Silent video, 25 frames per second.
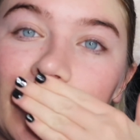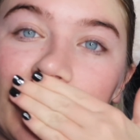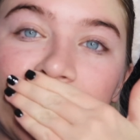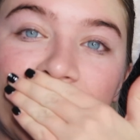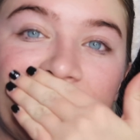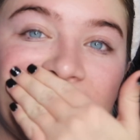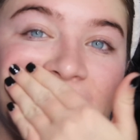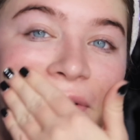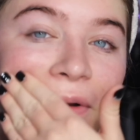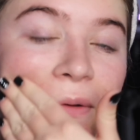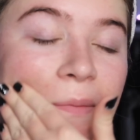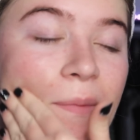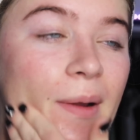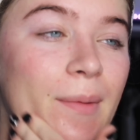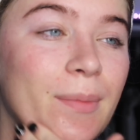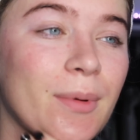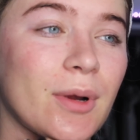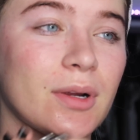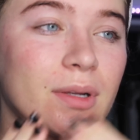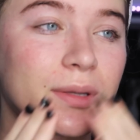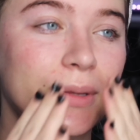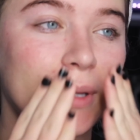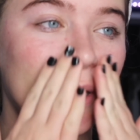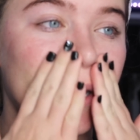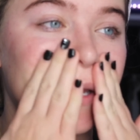right before my
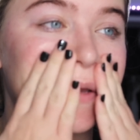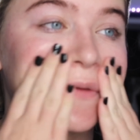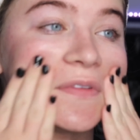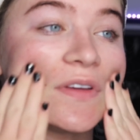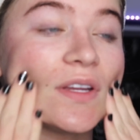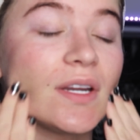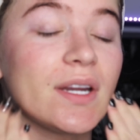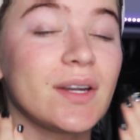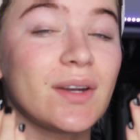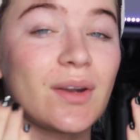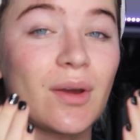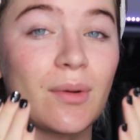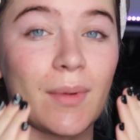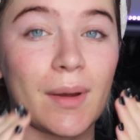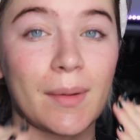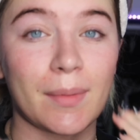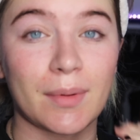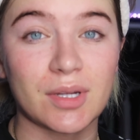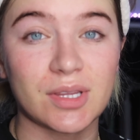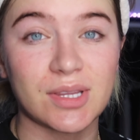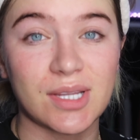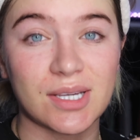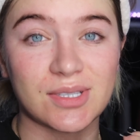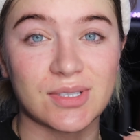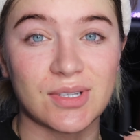birthday. If you didn't know, my
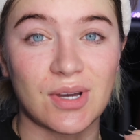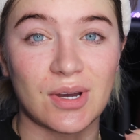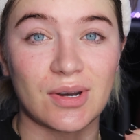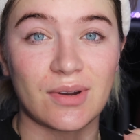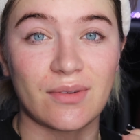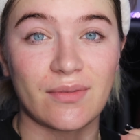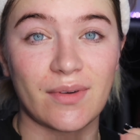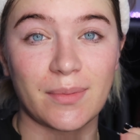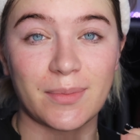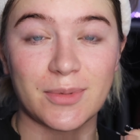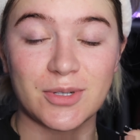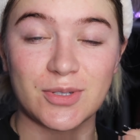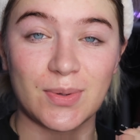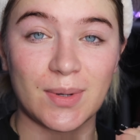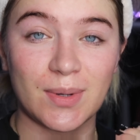birthday is on November